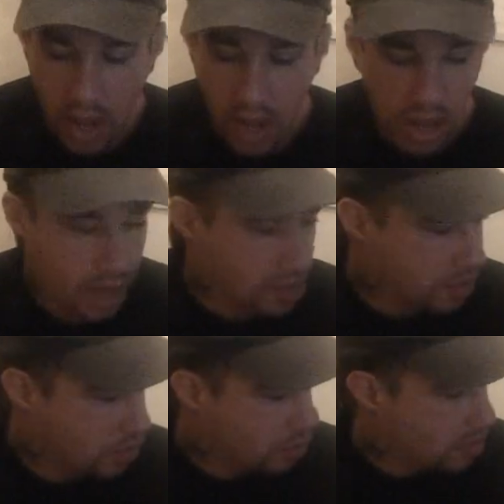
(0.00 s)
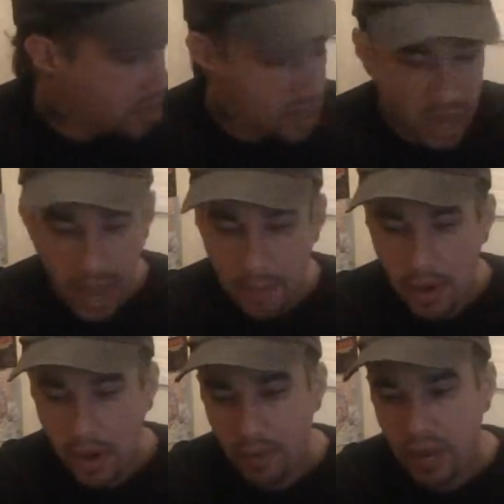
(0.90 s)
Uh, there's a two-disc game
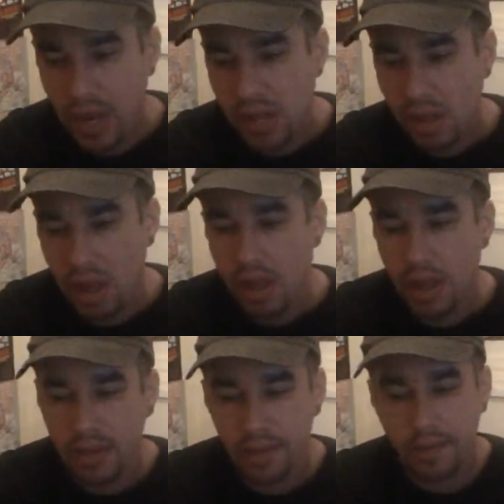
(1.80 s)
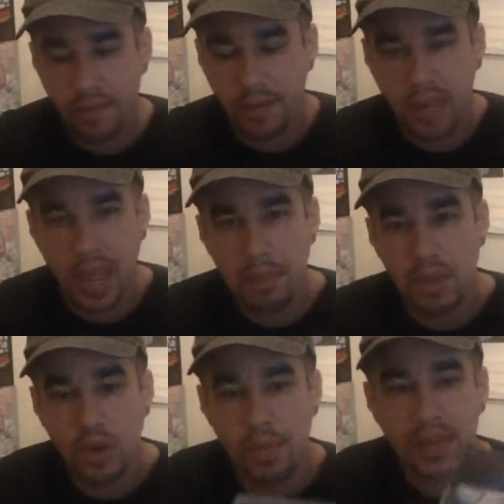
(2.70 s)
here that I saw from the
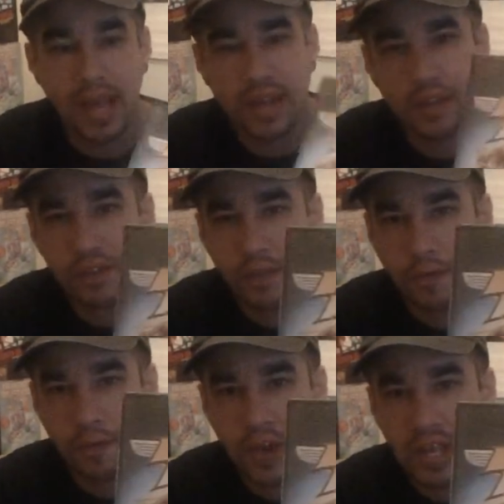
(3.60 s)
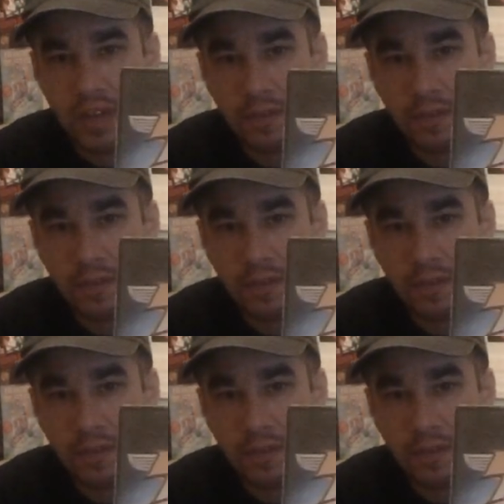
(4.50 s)
GameCube, and that is Freaky